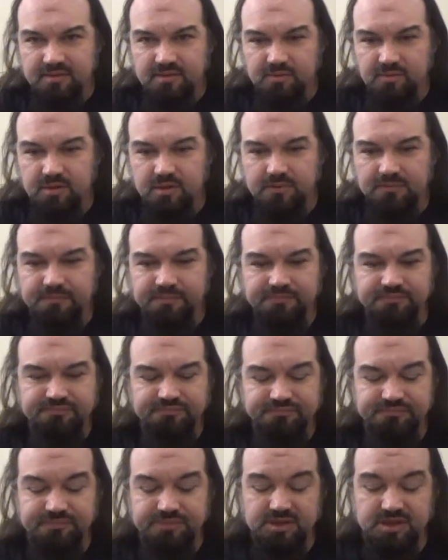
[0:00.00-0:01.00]
it were.
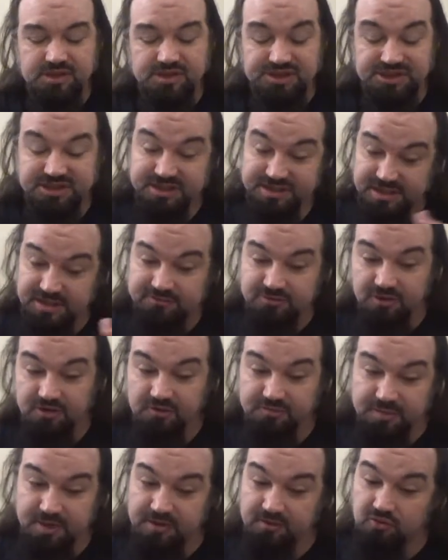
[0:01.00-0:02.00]
She did, after all,
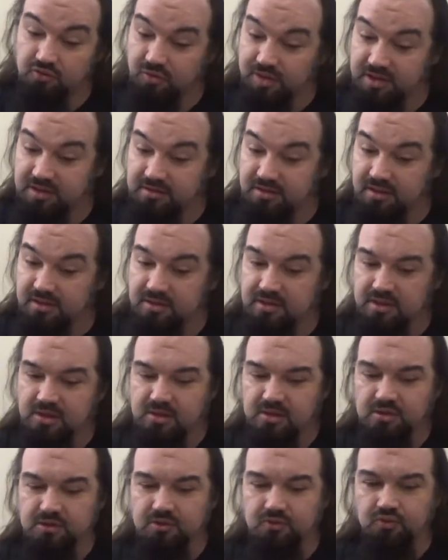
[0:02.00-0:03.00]
spend quite a
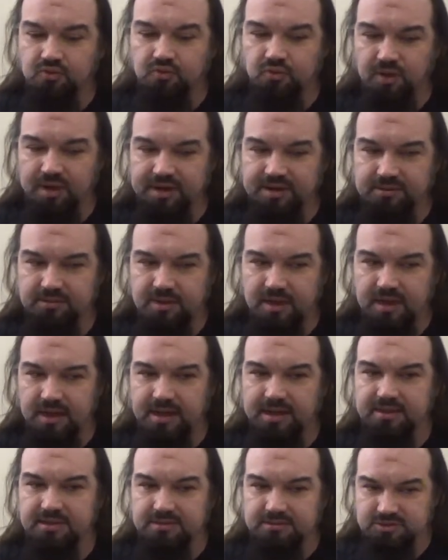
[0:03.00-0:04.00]

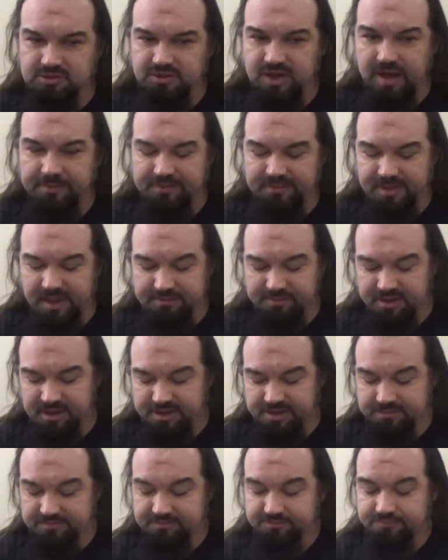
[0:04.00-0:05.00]
while trapped in that
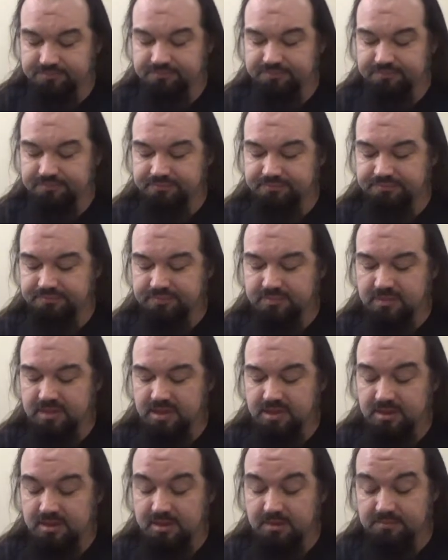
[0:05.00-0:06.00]
body.
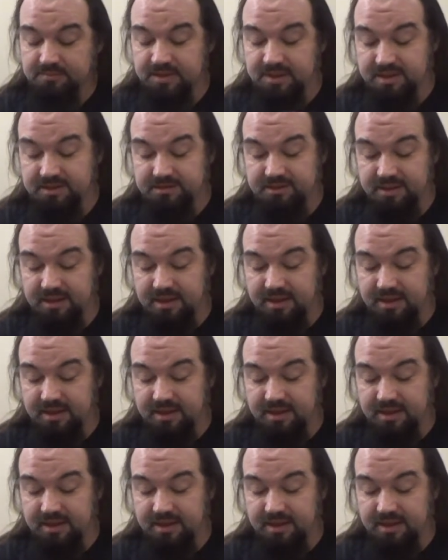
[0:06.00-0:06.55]
But